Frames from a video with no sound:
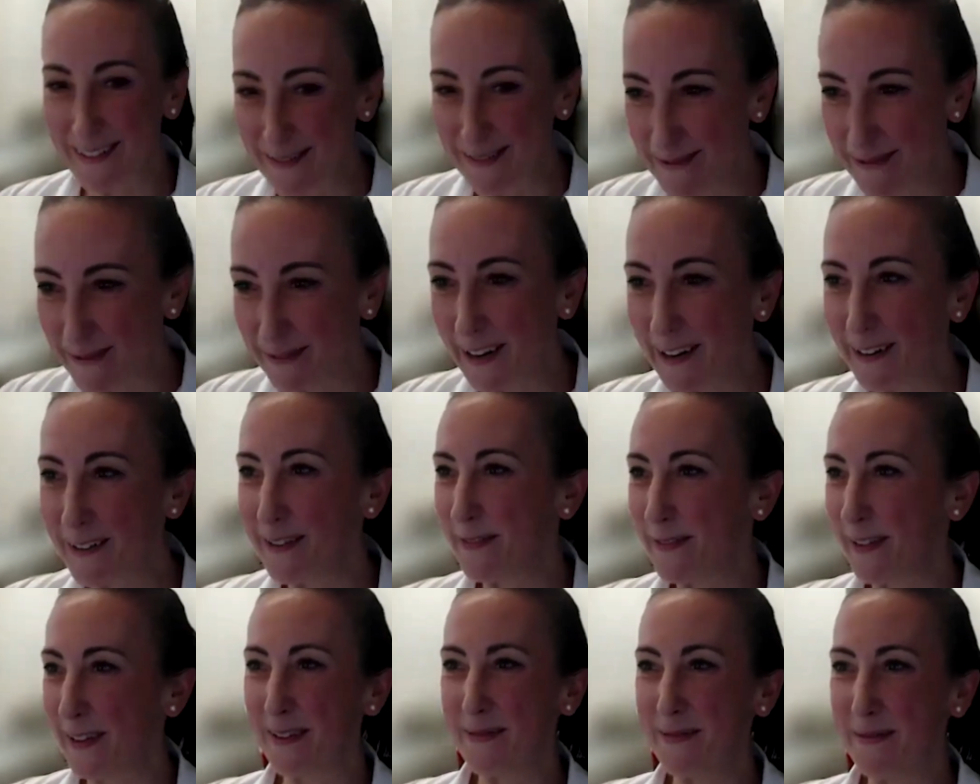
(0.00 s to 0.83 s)
you very,
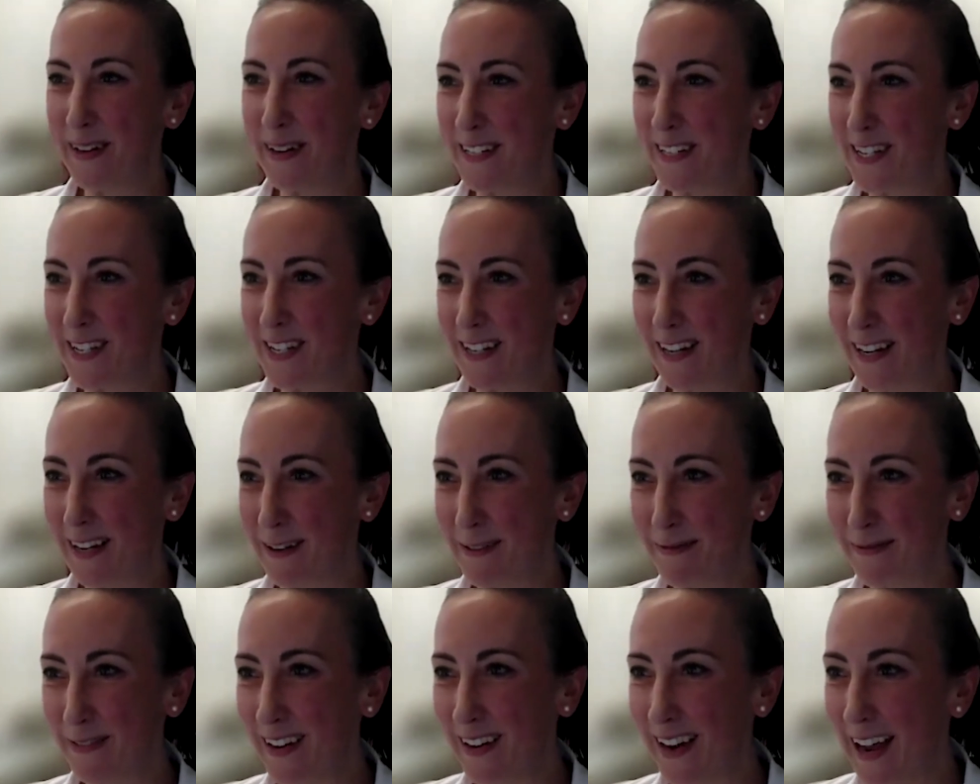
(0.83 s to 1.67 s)
very much
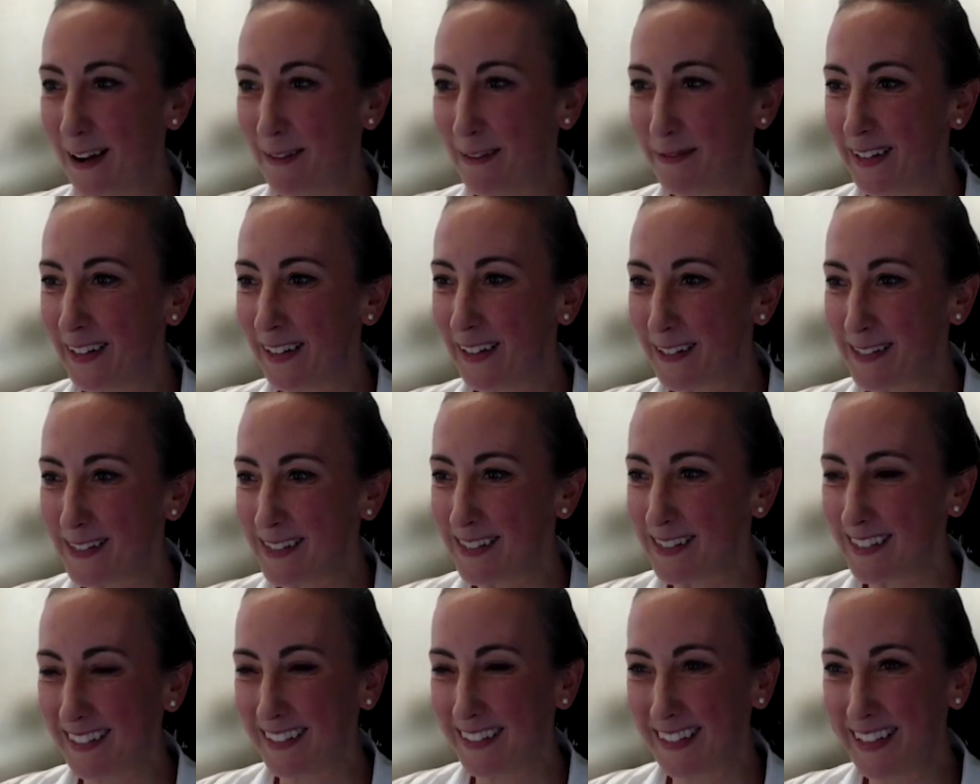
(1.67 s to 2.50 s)
for having
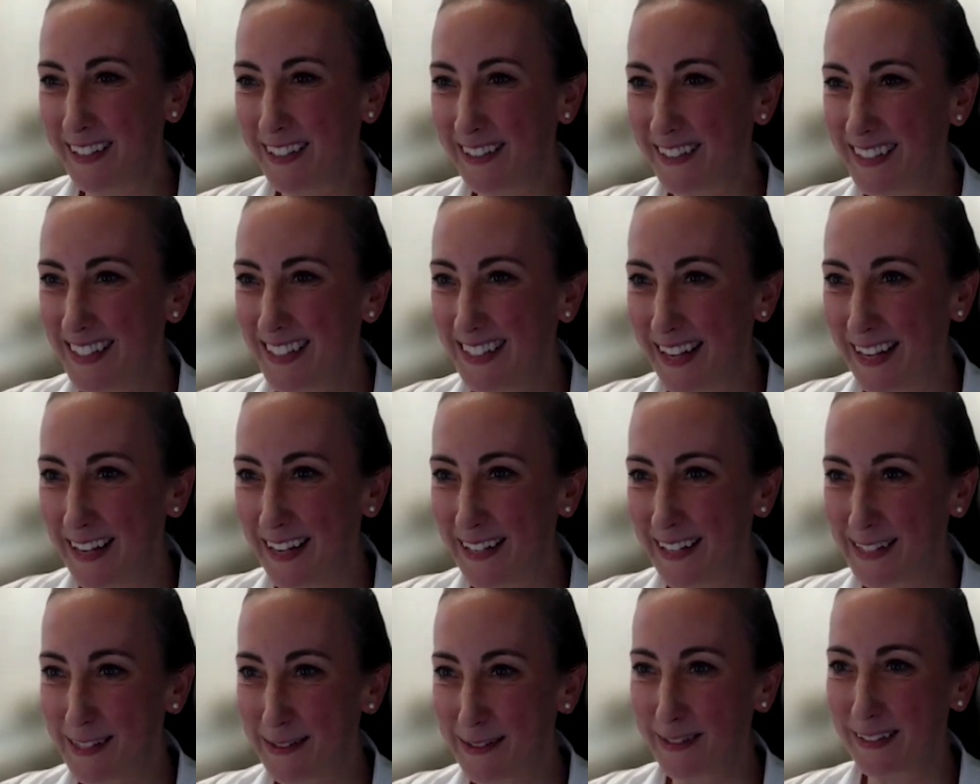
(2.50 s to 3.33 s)
us here
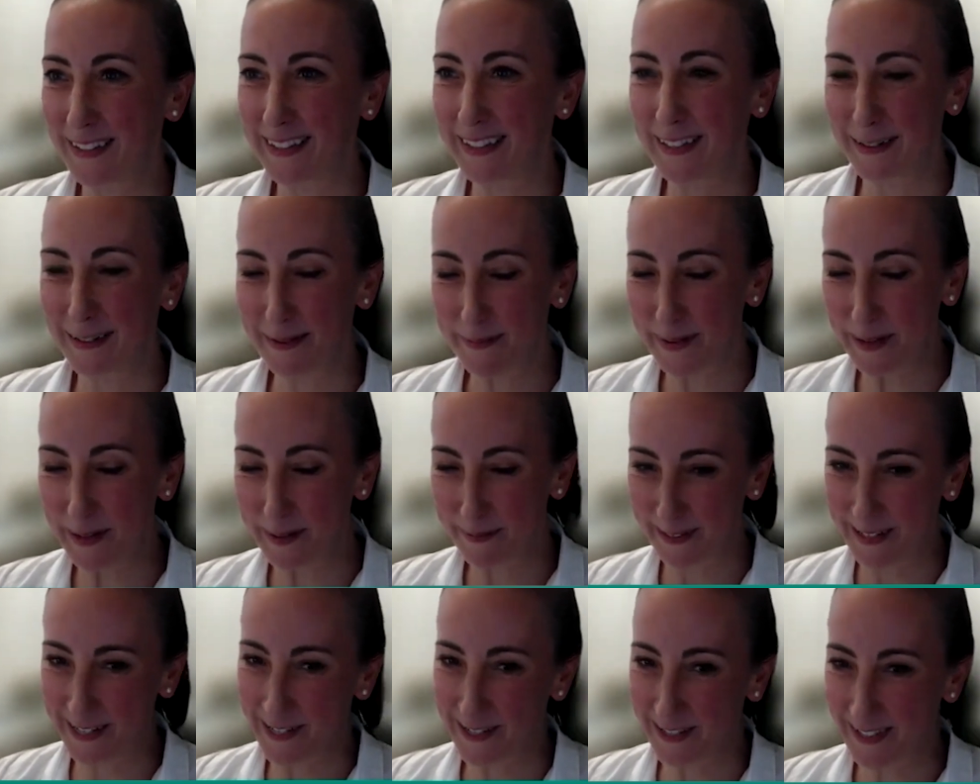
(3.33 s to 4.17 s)
today. It's really a
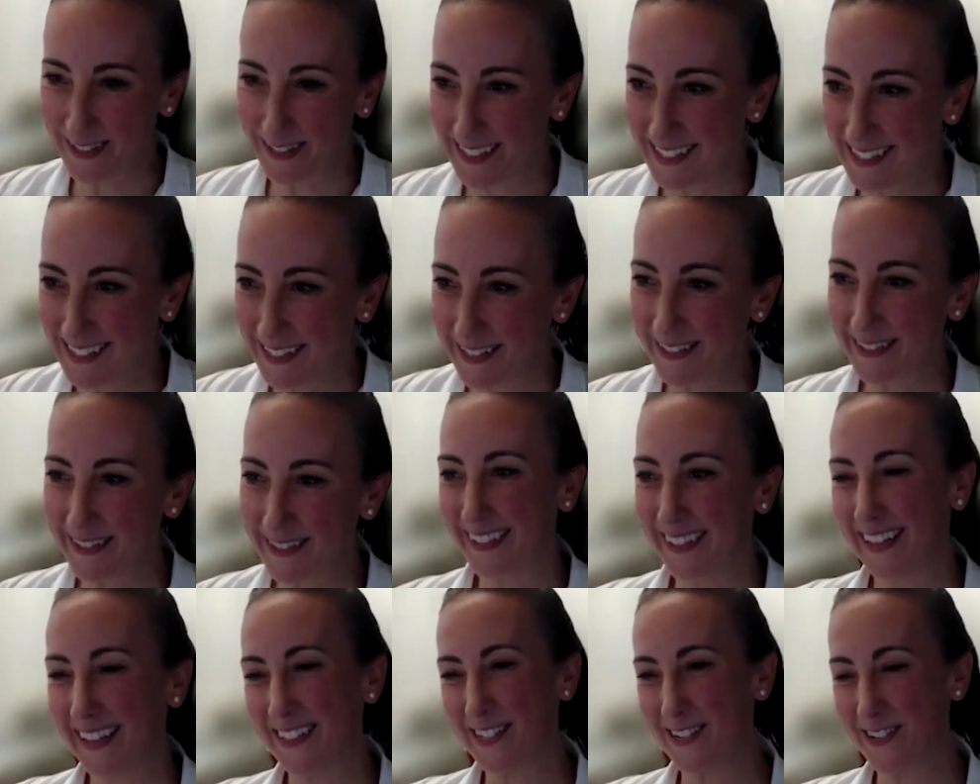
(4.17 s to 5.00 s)
big pleasure to see you
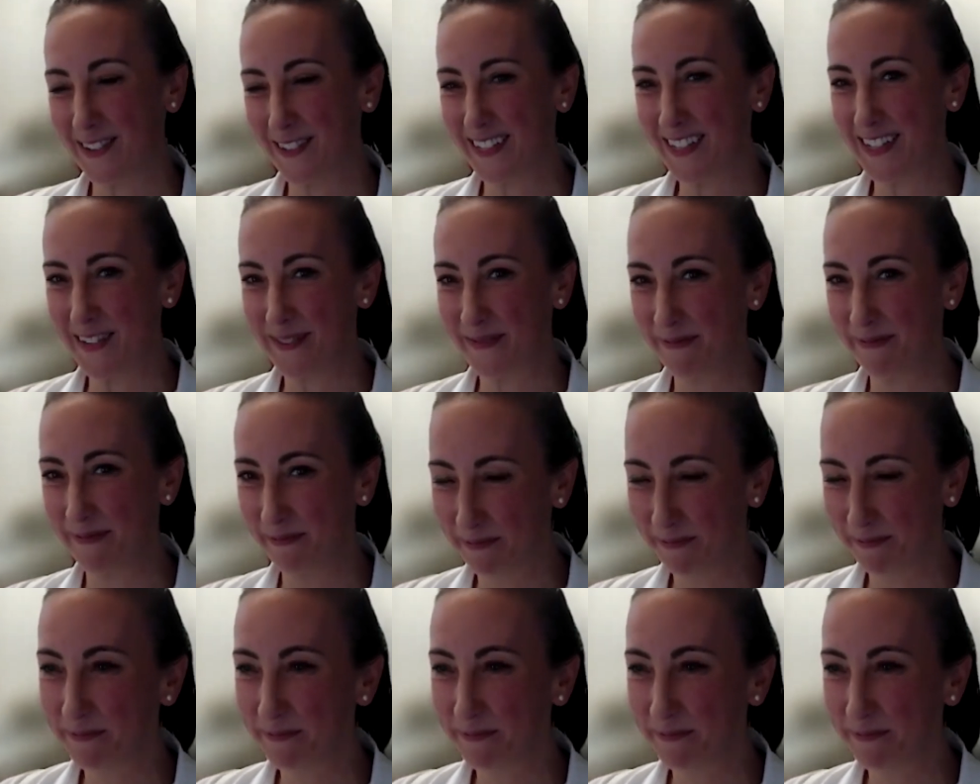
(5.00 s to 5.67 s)
again, George.